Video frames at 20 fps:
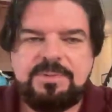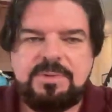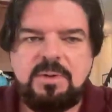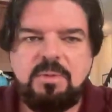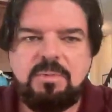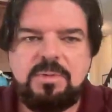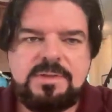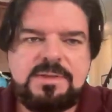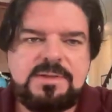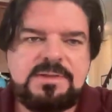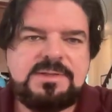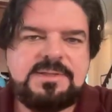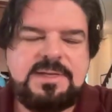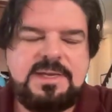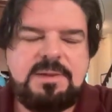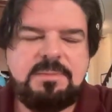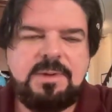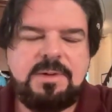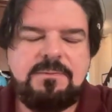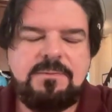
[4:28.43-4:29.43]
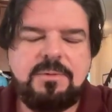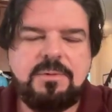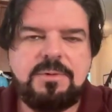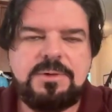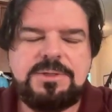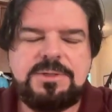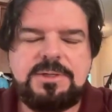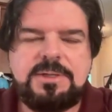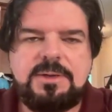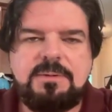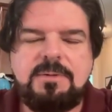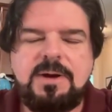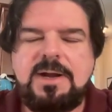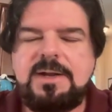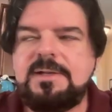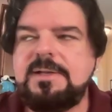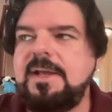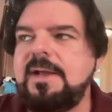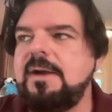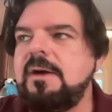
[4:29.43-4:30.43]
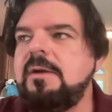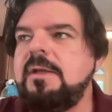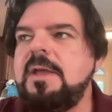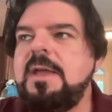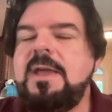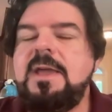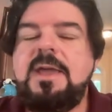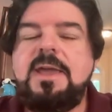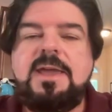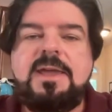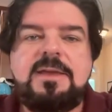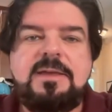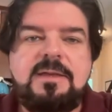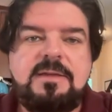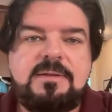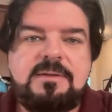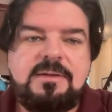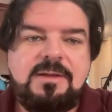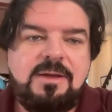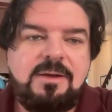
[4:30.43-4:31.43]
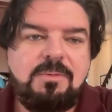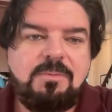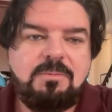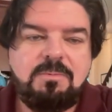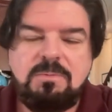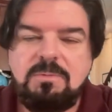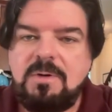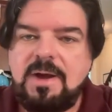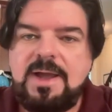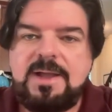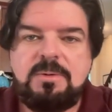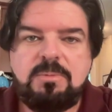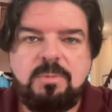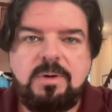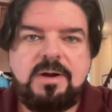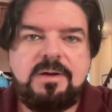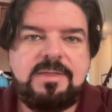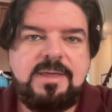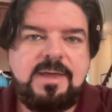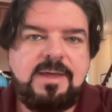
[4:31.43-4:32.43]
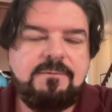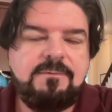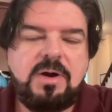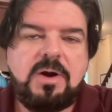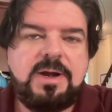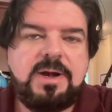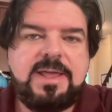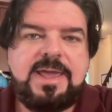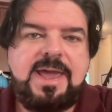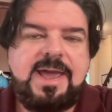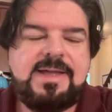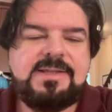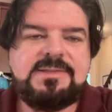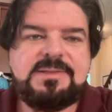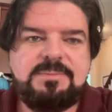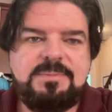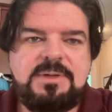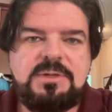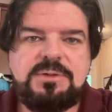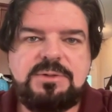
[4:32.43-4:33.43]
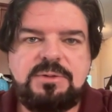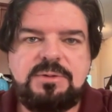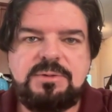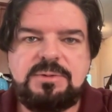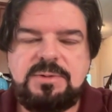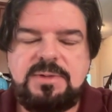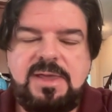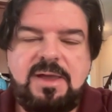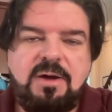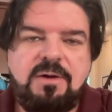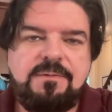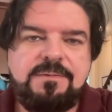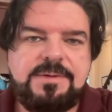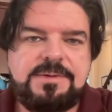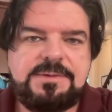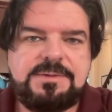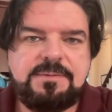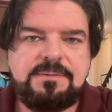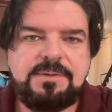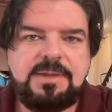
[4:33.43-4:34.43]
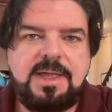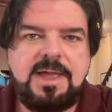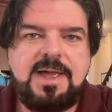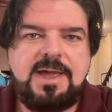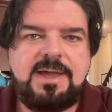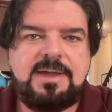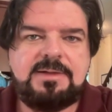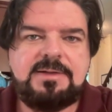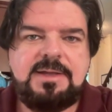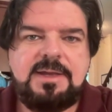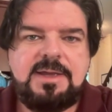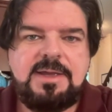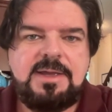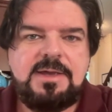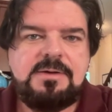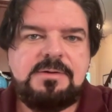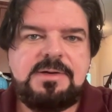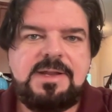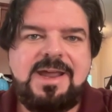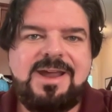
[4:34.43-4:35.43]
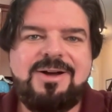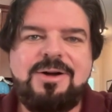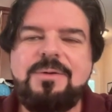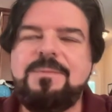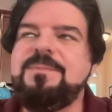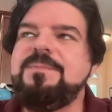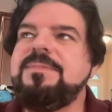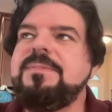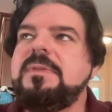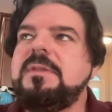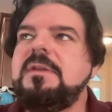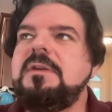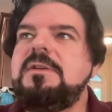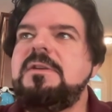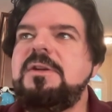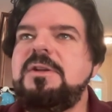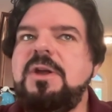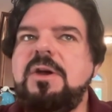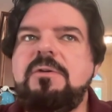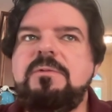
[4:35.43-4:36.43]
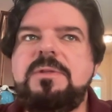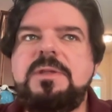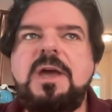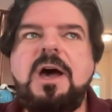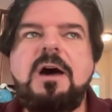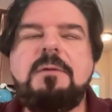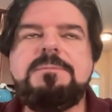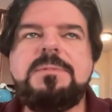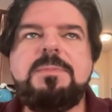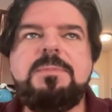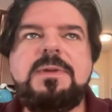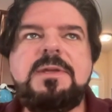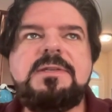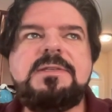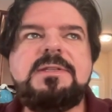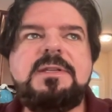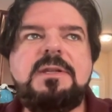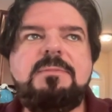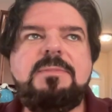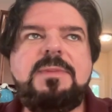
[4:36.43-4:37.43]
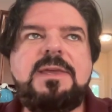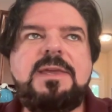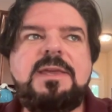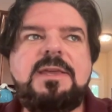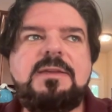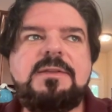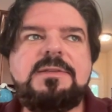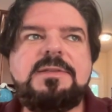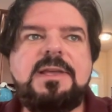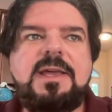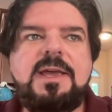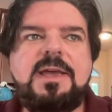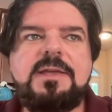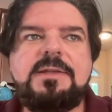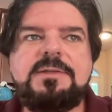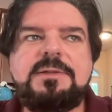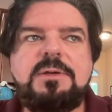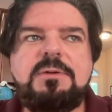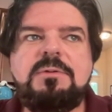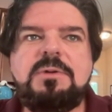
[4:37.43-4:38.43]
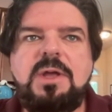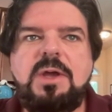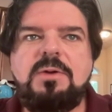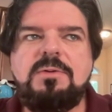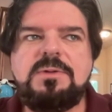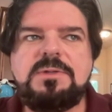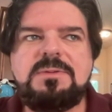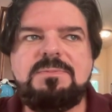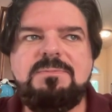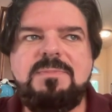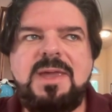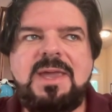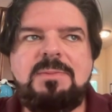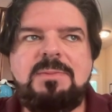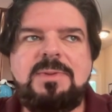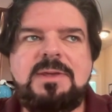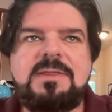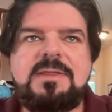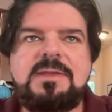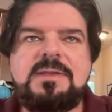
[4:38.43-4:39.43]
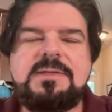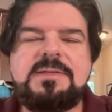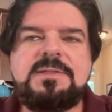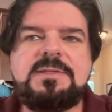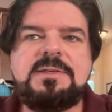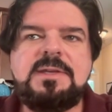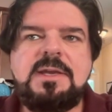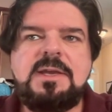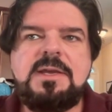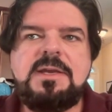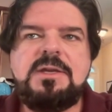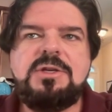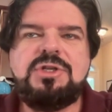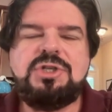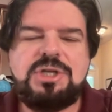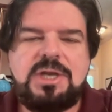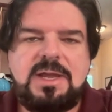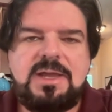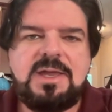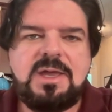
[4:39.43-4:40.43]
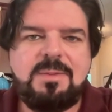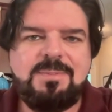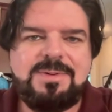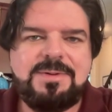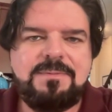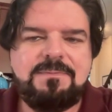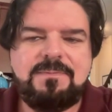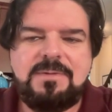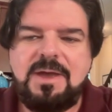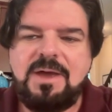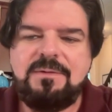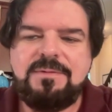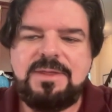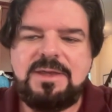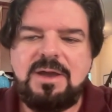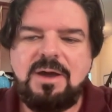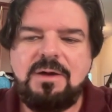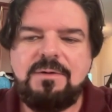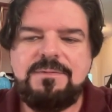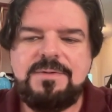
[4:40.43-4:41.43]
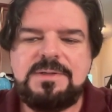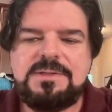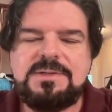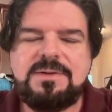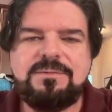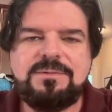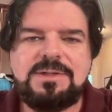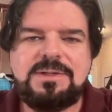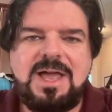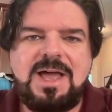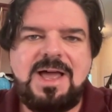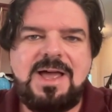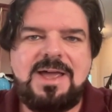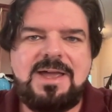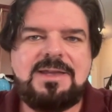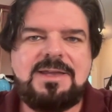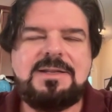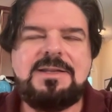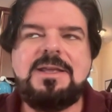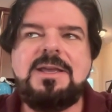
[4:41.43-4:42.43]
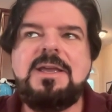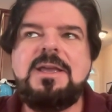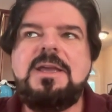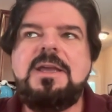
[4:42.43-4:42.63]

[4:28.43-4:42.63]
with this team, unfortunately, right now. And right where they have already had some issues, the offensive line. Now, you know, the optimist in me says, who knows, maybe this shakeup of the offensive line